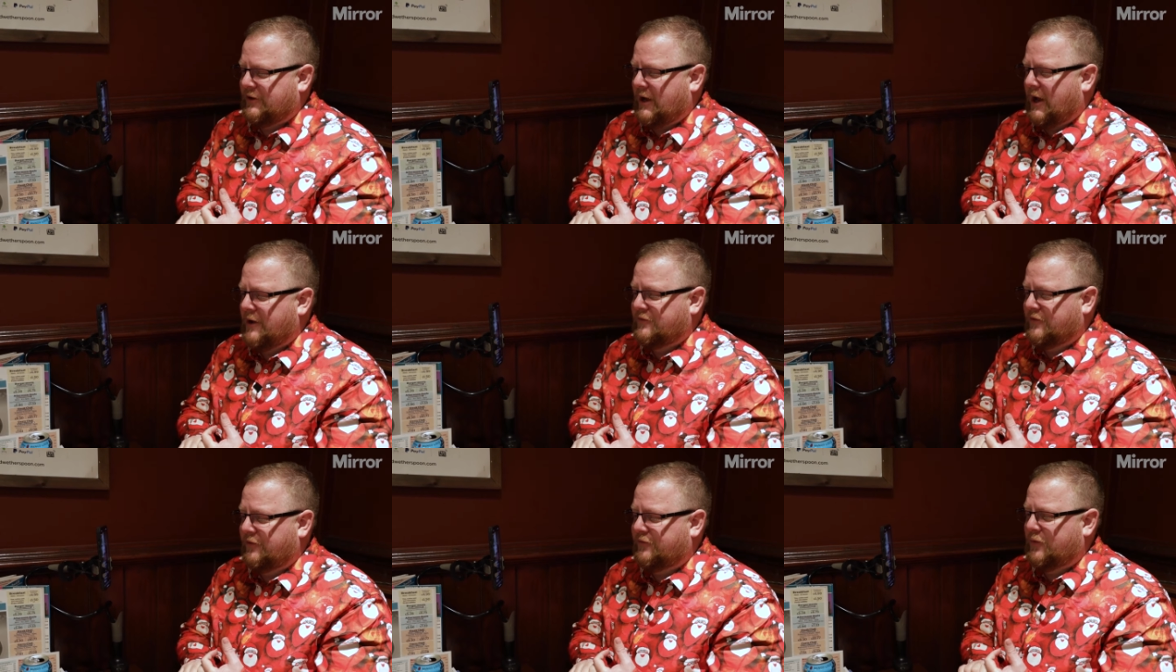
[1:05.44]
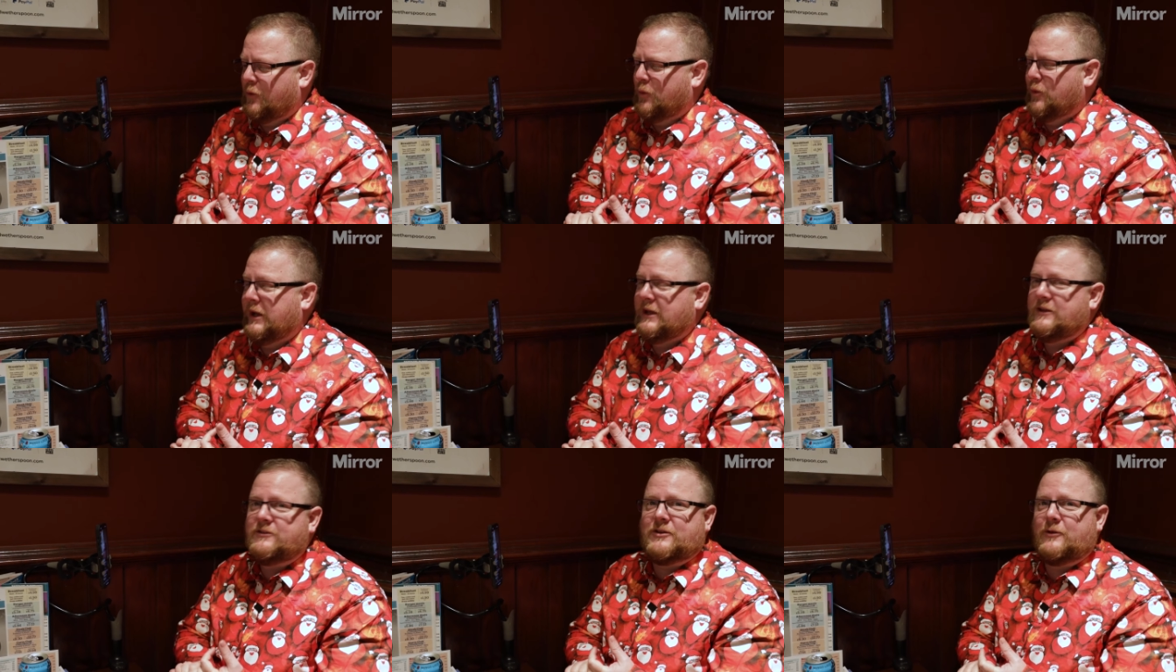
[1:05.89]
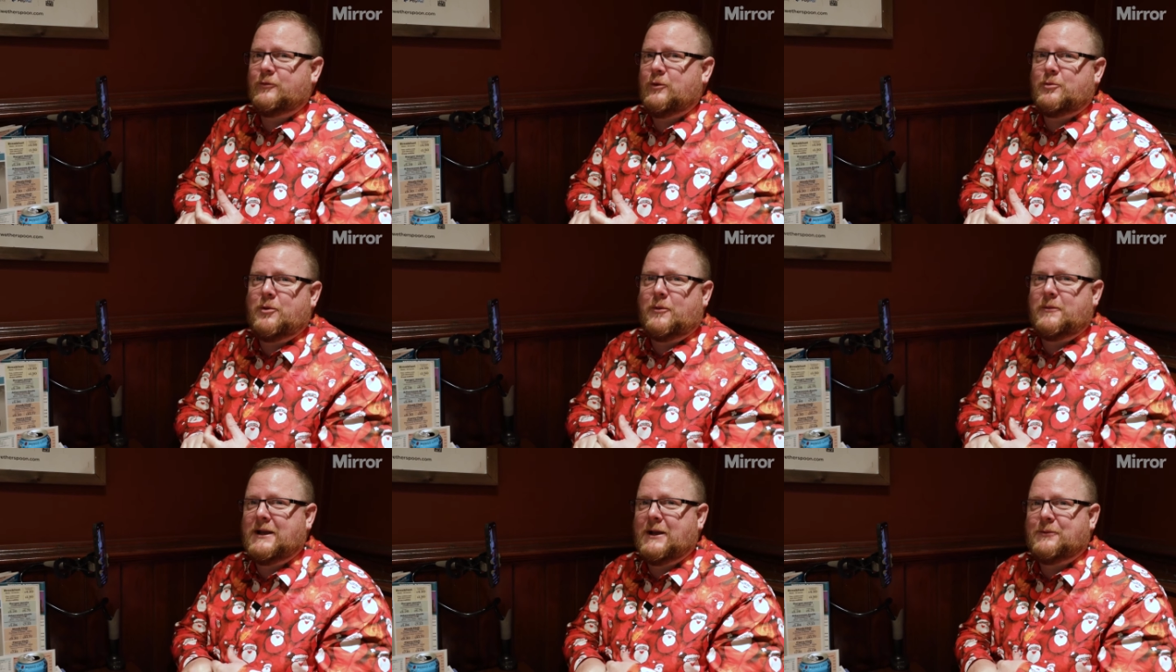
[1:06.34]
to over 40, so we're
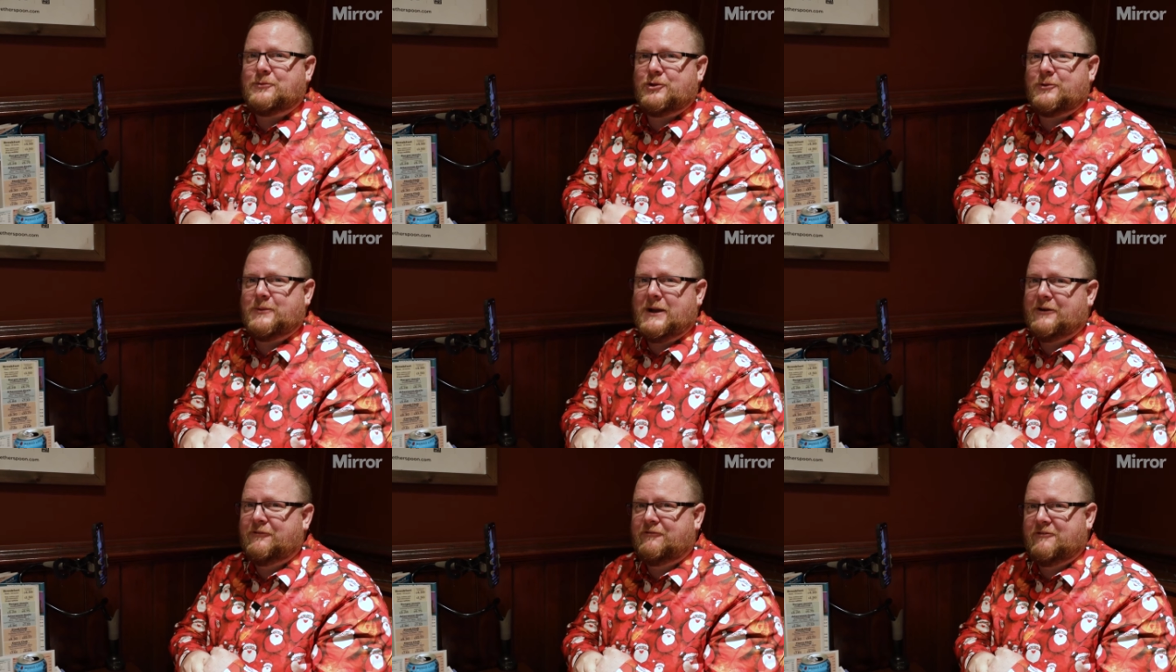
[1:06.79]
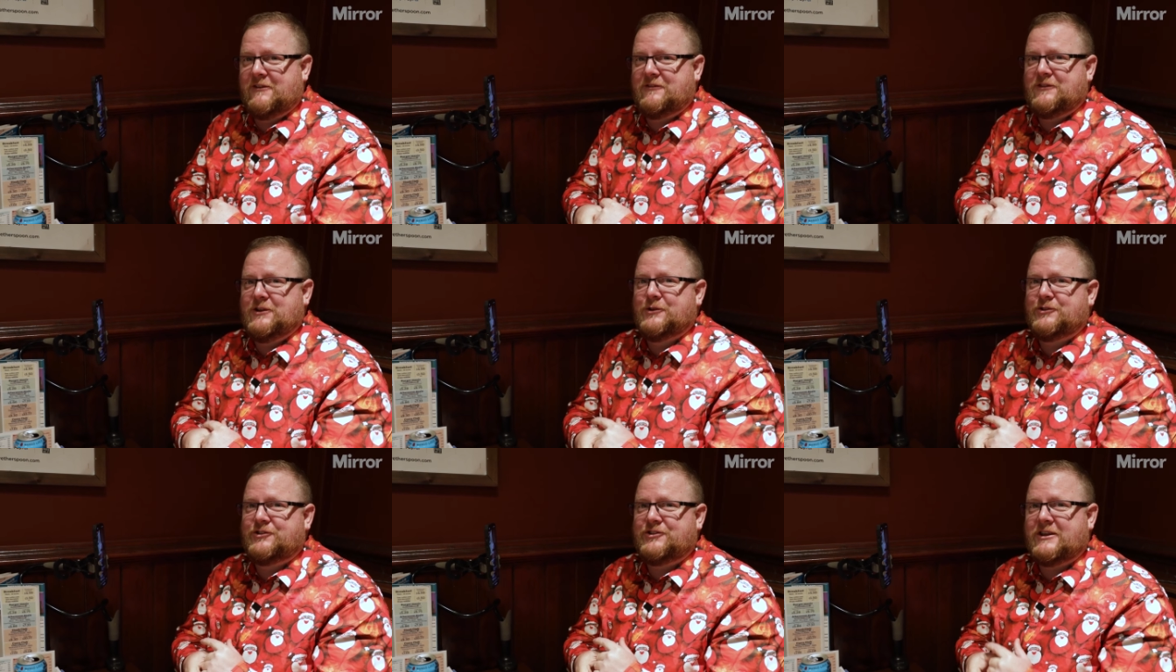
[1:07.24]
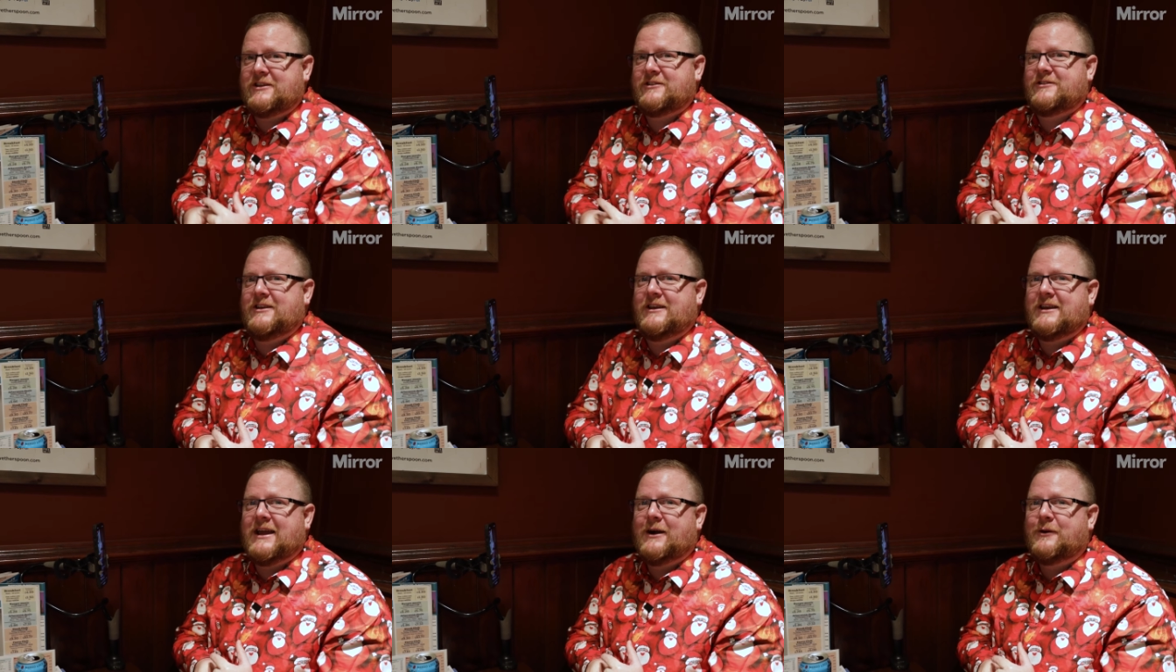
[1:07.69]
probably up to about 50 or
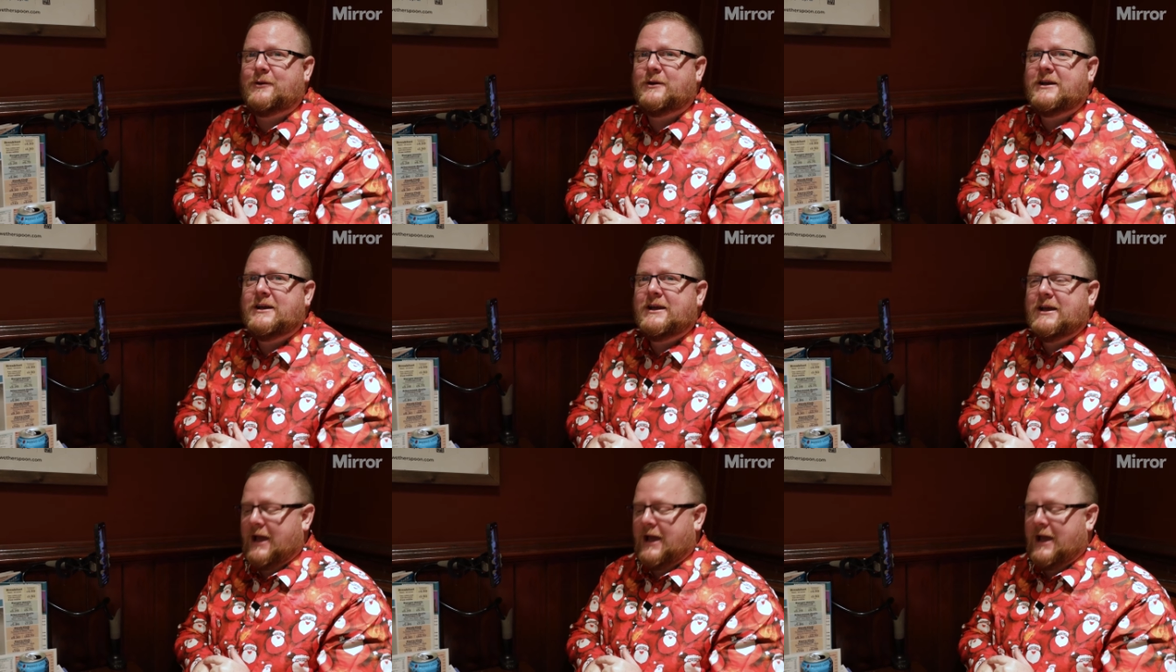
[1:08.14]
60 now.